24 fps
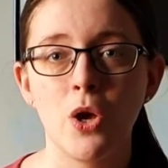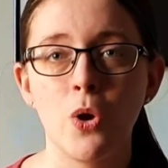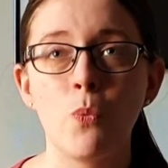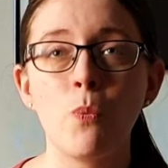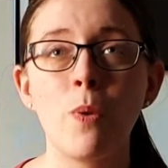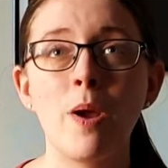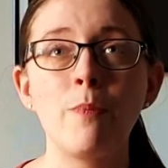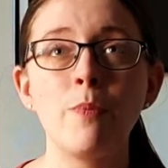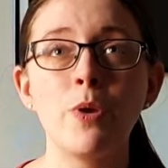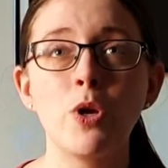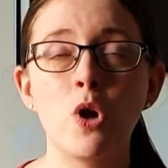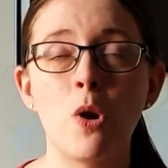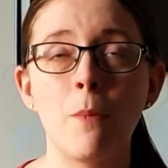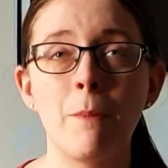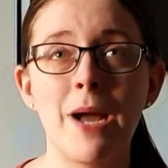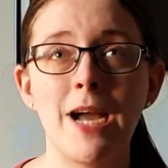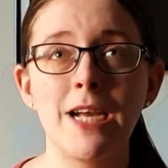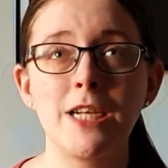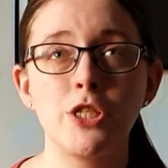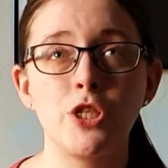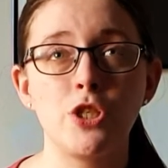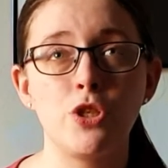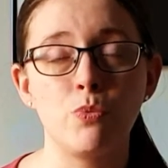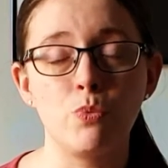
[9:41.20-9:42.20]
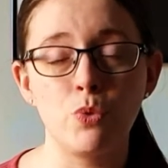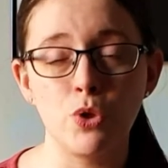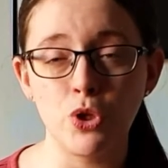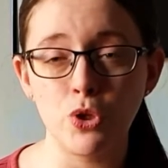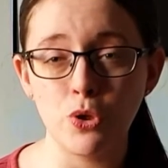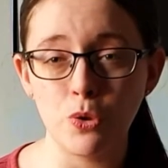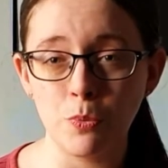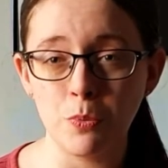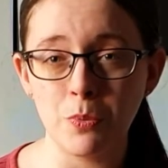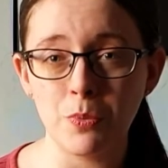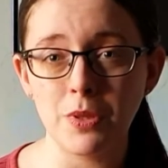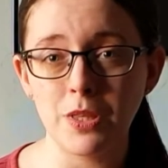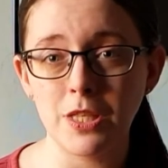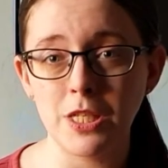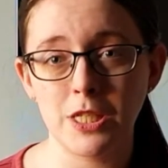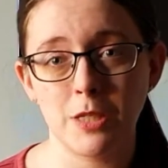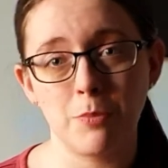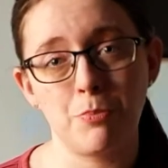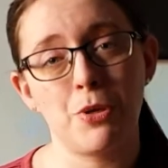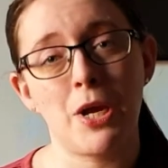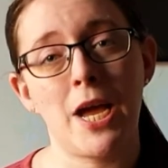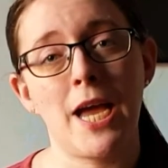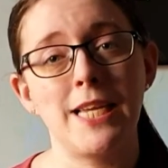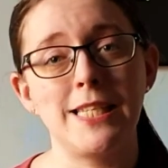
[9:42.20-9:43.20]
When we got back to the room, the
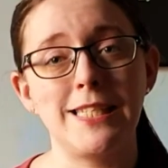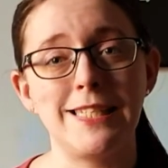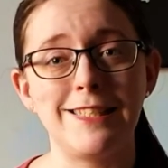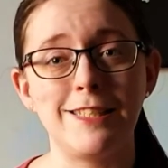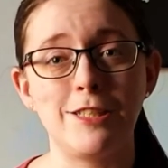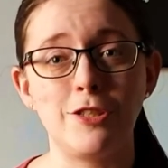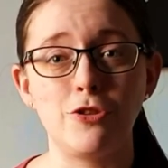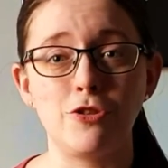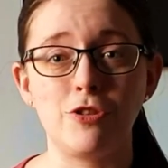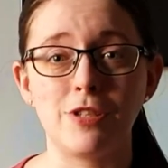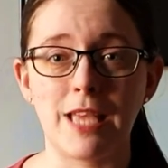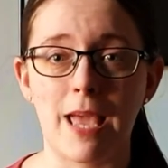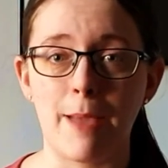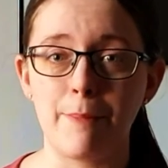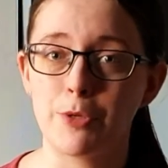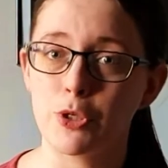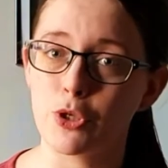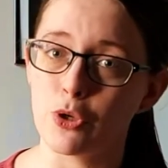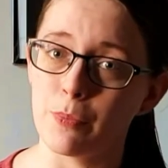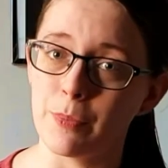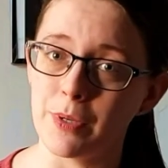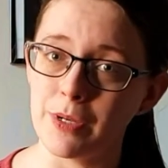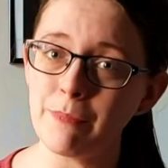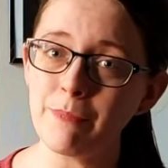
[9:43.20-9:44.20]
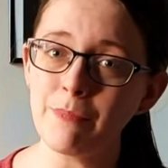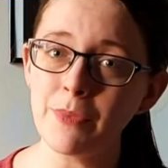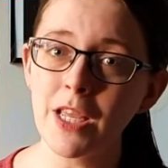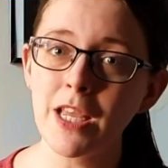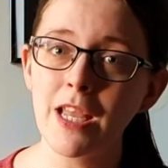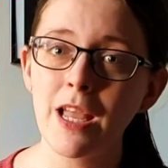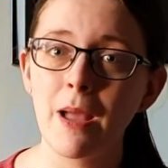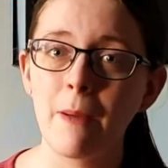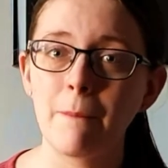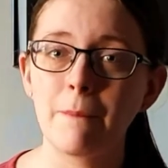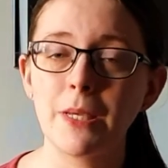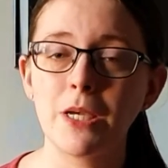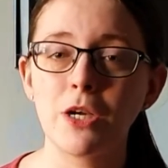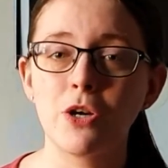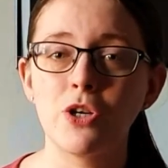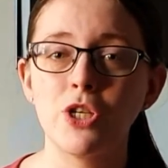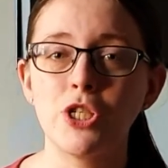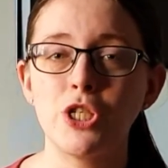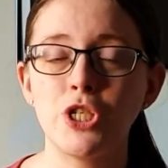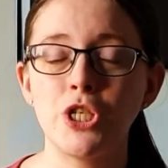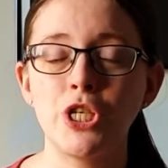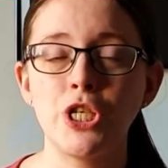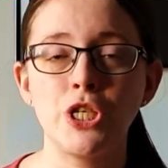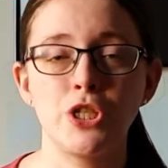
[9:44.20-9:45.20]
surprises just kept coming
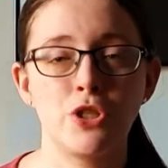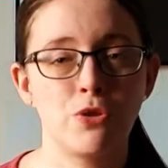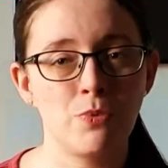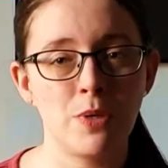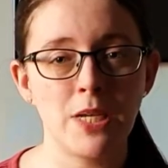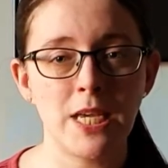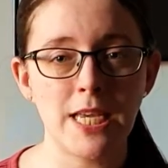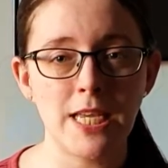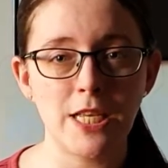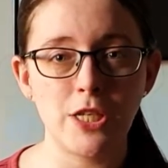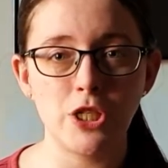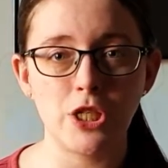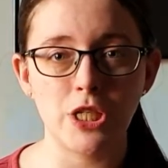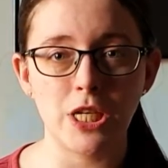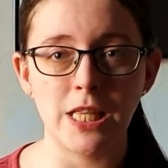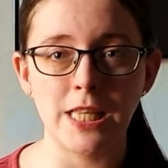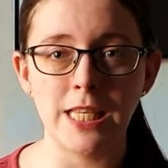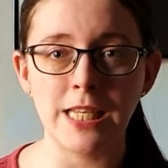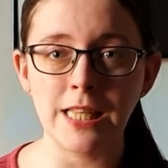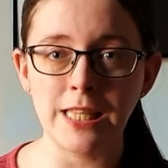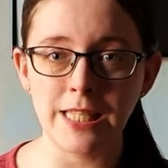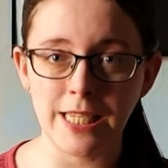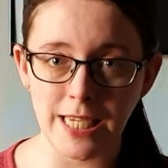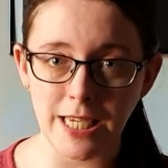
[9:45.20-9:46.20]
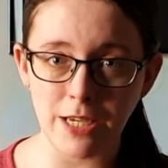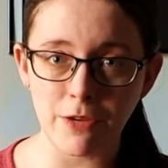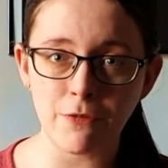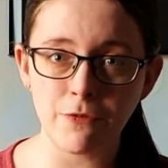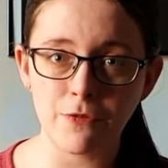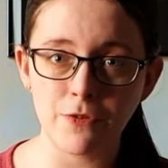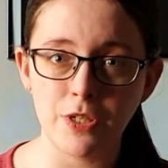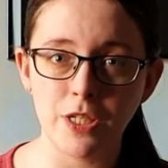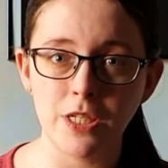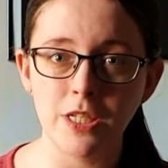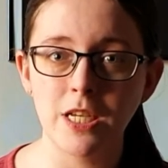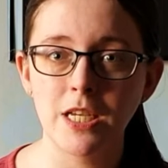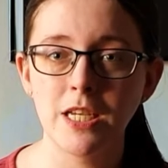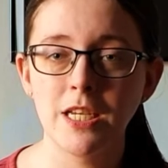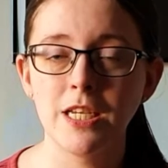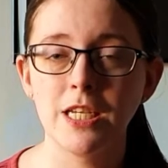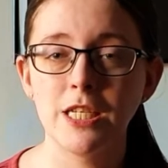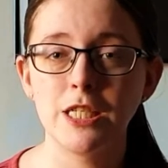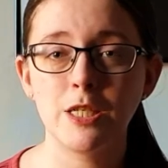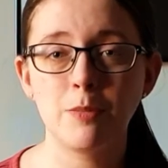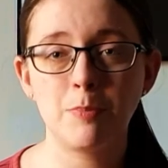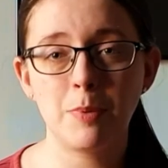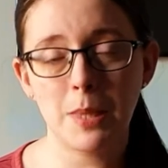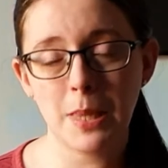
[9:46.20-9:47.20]
because he had arranged a little gift
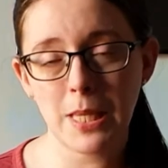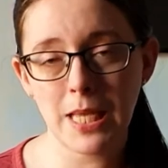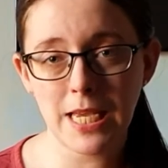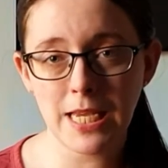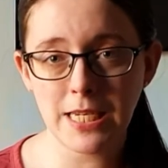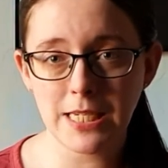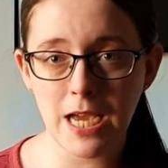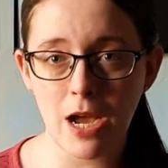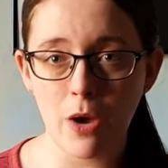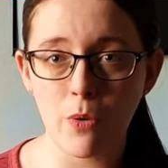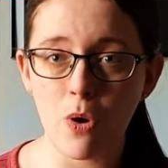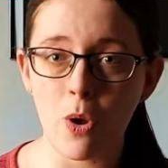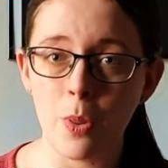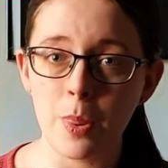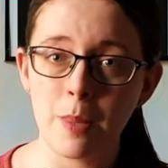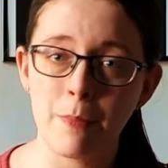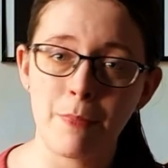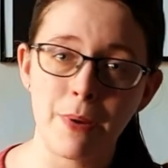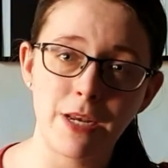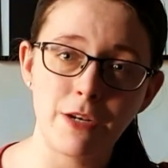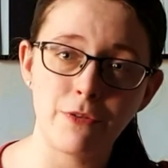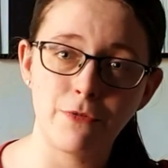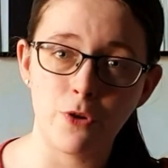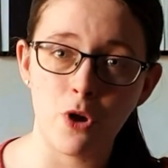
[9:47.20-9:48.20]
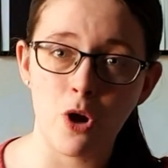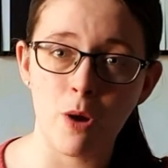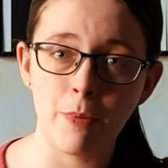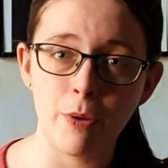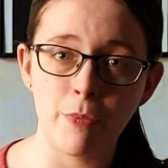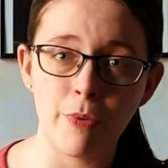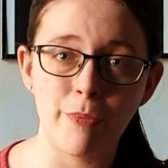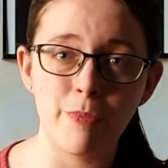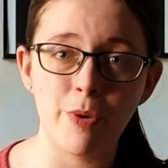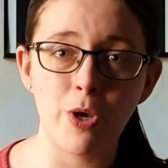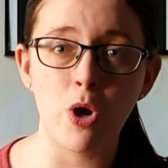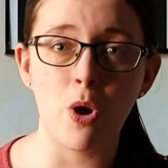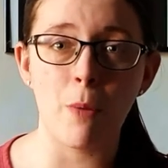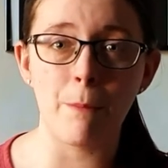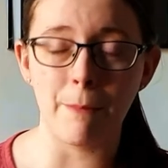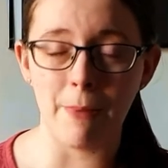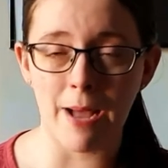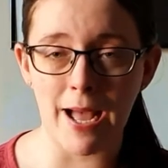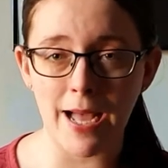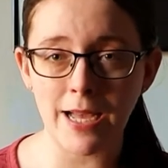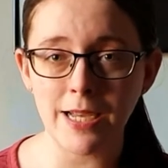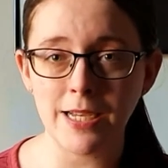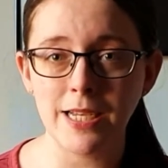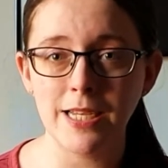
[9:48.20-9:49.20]
to be laid out on the bed for me when we got
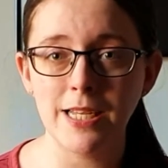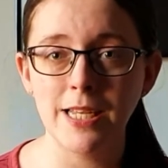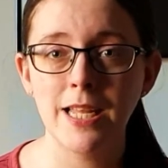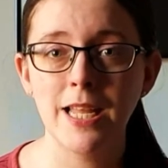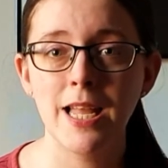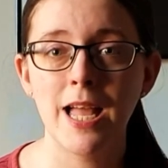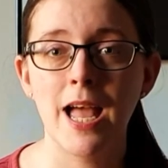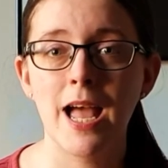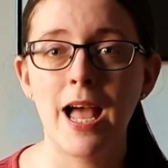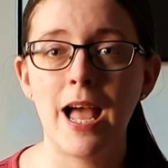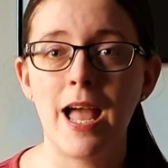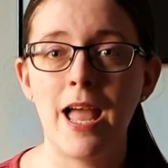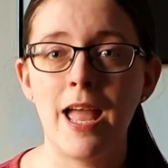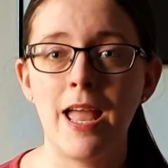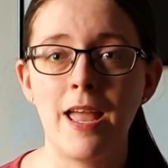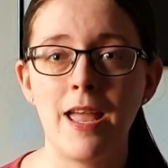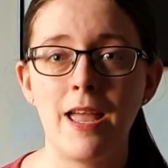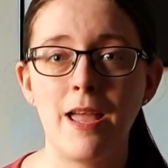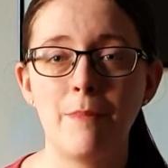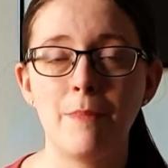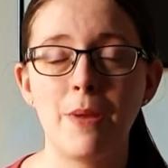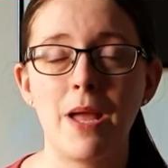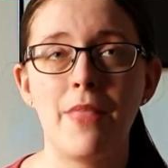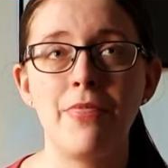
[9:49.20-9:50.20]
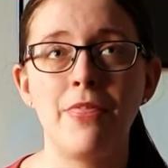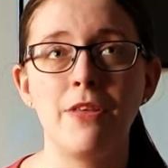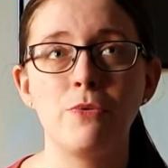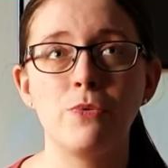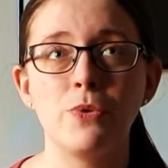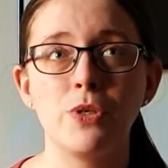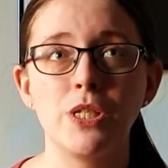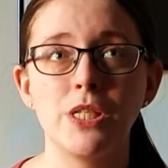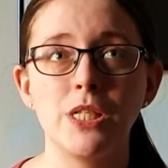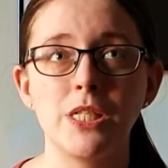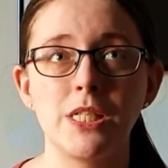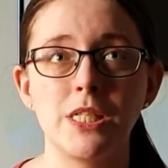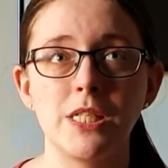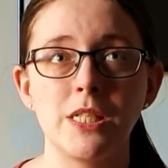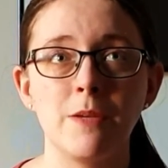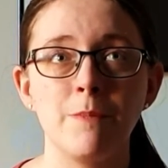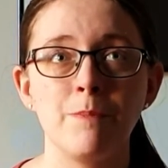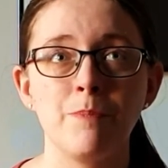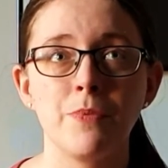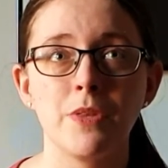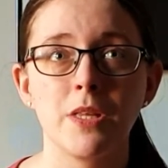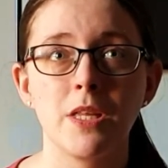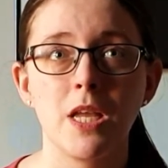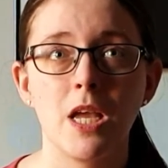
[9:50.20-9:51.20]
back. There was
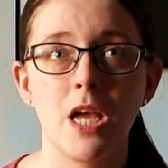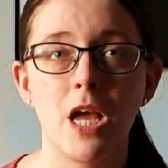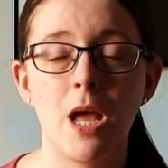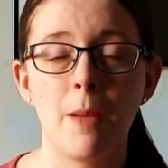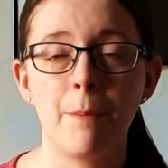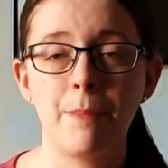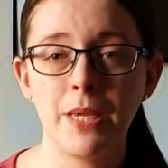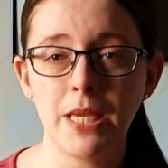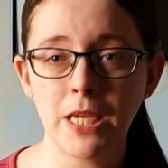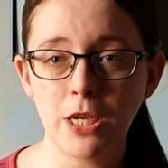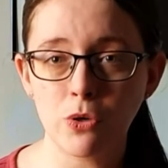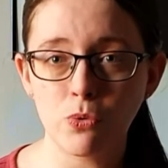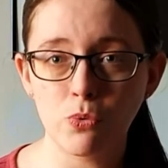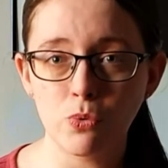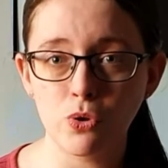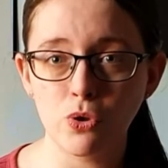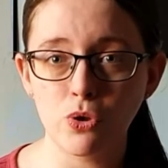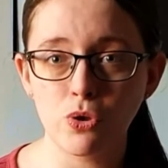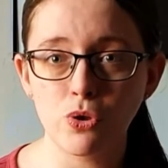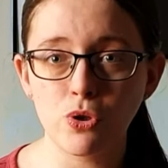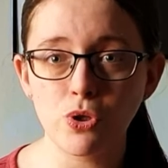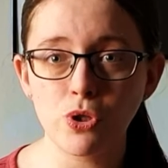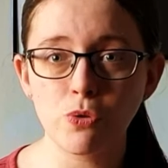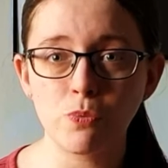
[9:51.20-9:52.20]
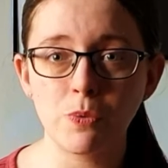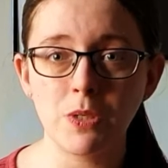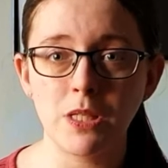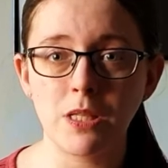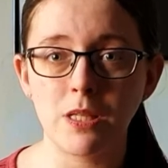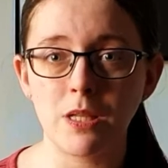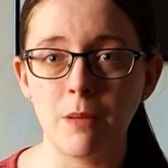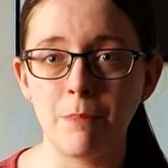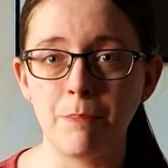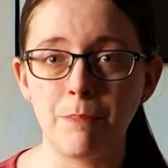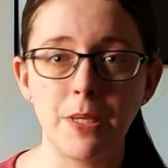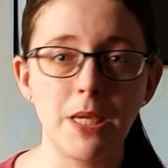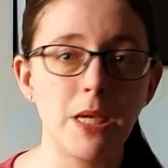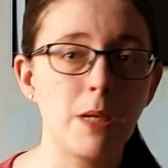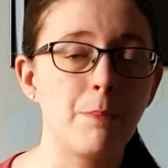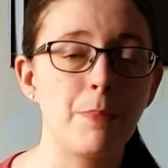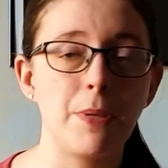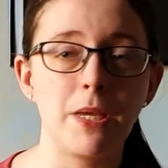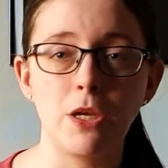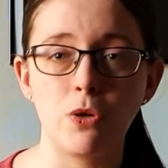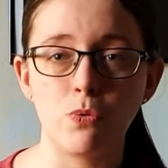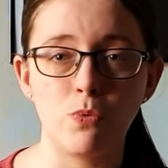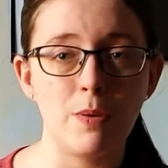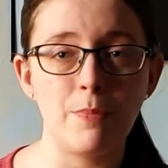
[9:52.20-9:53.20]
a pink rose with a big
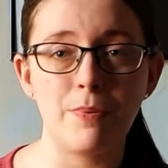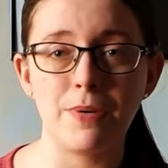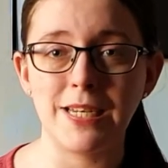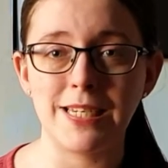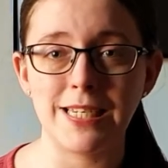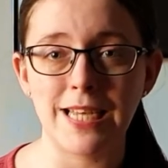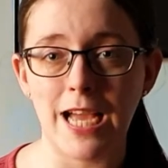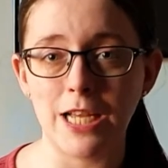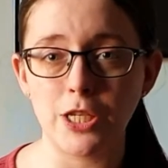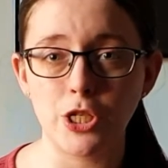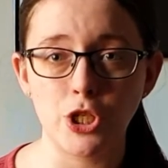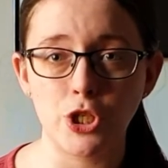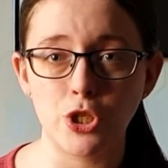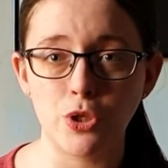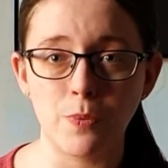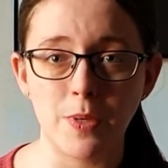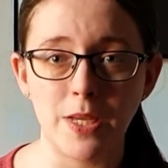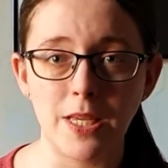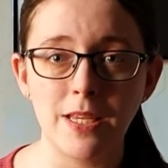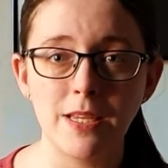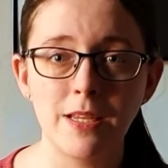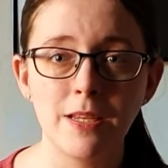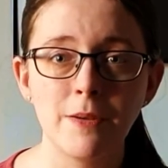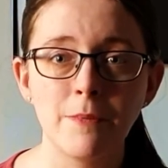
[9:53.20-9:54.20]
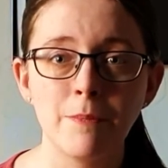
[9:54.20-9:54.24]
pink ribbon attached to it,